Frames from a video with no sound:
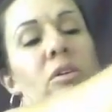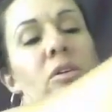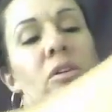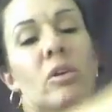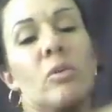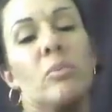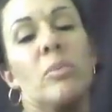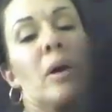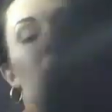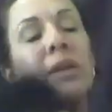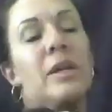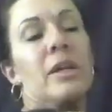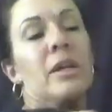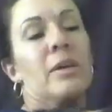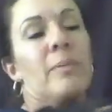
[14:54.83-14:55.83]
Glow
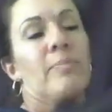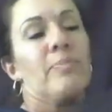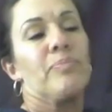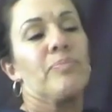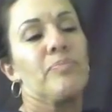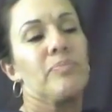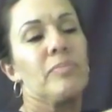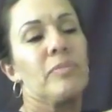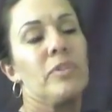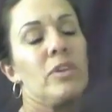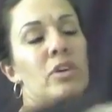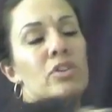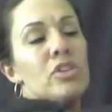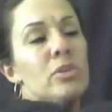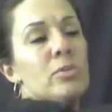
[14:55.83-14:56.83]
Body.
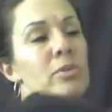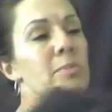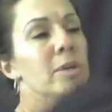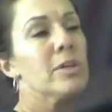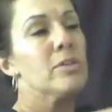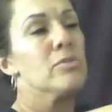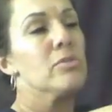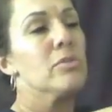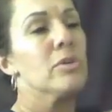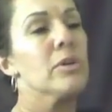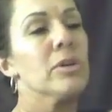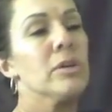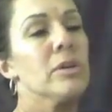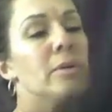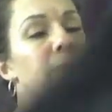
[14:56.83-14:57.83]
She was my student.